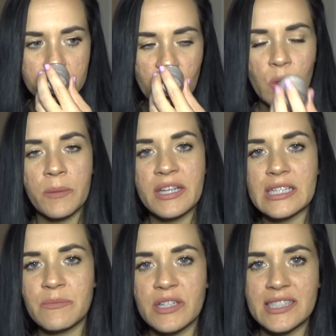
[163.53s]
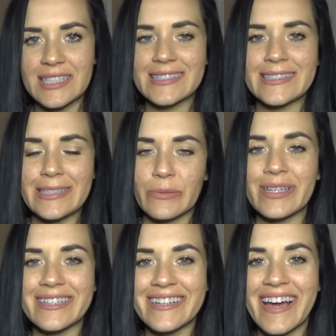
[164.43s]
Well, I mean, it smells like
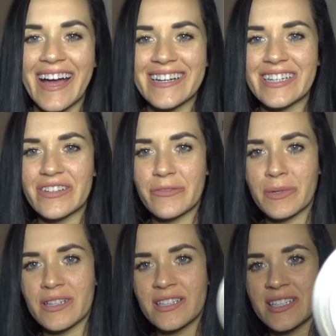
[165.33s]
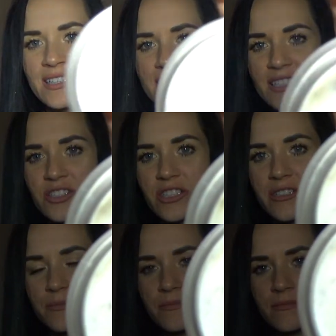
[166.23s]
seaweed, kind of, but look at that texture.